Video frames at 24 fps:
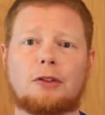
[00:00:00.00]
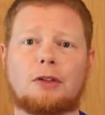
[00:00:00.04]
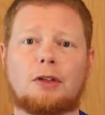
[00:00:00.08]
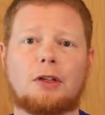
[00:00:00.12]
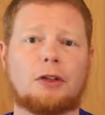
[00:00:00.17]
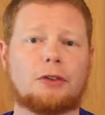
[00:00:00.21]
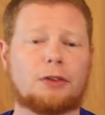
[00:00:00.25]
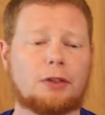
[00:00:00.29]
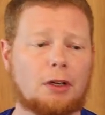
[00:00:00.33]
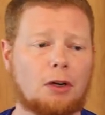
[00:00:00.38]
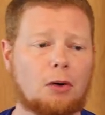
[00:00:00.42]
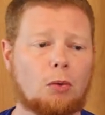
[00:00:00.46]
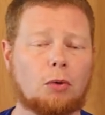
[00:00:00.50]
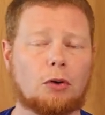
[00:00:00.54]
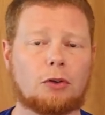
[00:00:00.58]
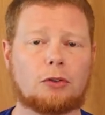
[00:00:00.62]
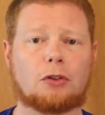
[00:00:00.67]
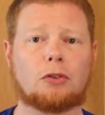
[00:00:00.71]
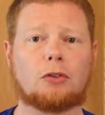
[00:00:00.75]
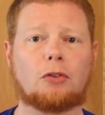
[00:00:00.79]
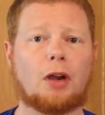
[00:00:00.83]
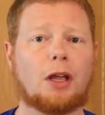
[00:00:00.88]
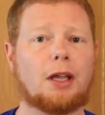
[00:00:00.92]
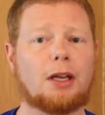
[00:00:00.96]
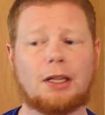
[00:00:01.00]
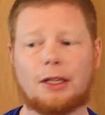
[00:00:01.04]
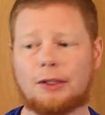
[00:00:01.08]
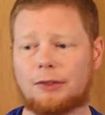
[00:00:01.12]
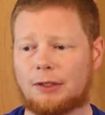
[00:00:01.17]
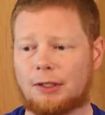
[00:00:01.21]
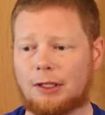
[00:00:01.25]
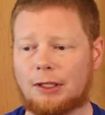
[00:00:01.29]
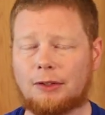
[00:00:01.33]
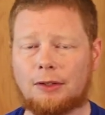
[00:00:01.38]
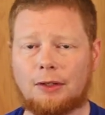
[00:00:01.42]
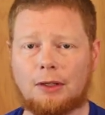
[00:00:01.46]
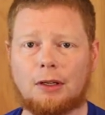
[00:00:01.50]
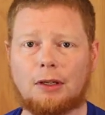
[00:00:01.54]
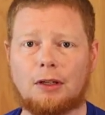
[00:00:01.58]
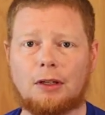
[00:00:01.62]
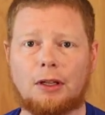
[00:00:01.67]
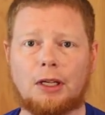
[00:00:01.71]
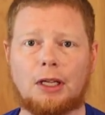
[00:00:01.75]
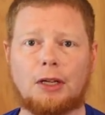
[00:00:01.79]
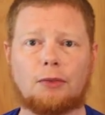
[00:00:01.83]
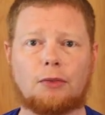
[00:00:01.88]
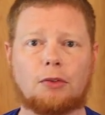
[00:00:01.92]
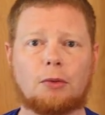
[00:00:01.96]
and this, and it worked great. It's easy to
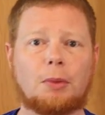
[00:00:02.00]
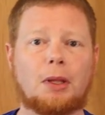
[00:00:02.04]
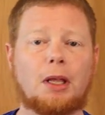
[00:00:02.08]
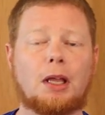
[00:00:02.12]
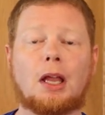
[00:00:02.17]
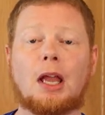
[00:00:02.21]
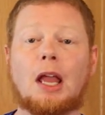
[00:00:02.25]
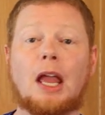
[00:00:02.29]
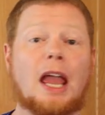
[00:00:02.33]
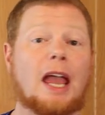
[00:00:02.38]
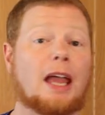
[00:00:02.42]
clean for me.